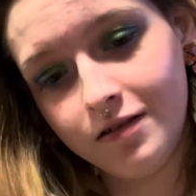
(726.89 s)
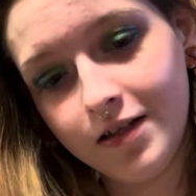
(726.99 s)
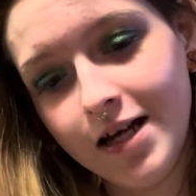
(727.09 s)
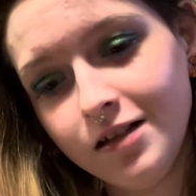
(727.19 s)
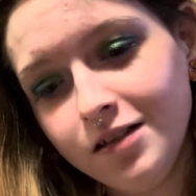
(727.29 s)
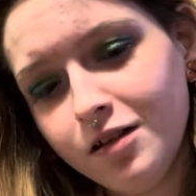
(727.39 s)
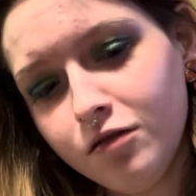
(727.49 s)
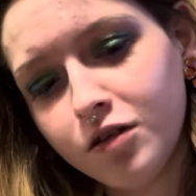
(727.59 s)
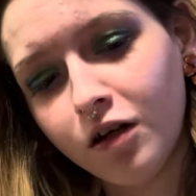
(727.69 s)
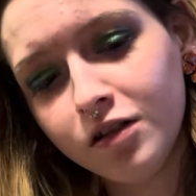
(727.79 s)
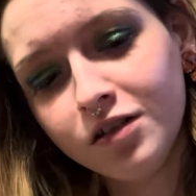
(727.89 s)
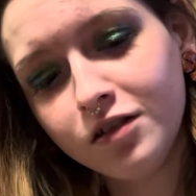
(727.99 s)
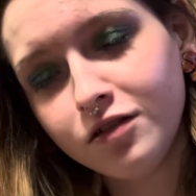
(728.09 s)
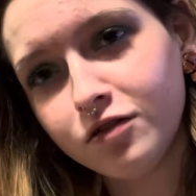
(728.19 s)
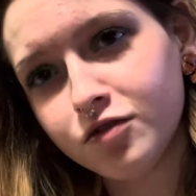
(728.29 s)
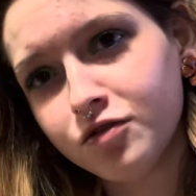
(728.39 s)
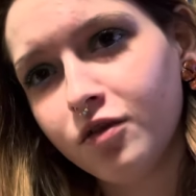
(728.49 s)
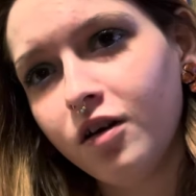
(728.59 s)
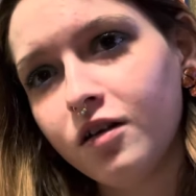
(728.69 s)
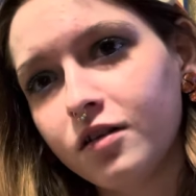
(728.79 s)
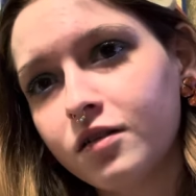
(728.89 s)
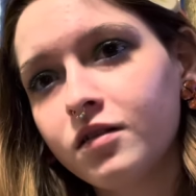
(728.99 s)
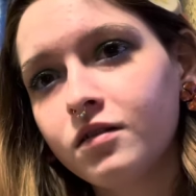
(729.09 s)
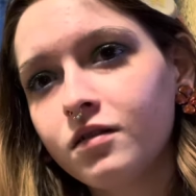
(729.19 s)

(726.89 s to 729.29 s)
And you know, gardeners are strong.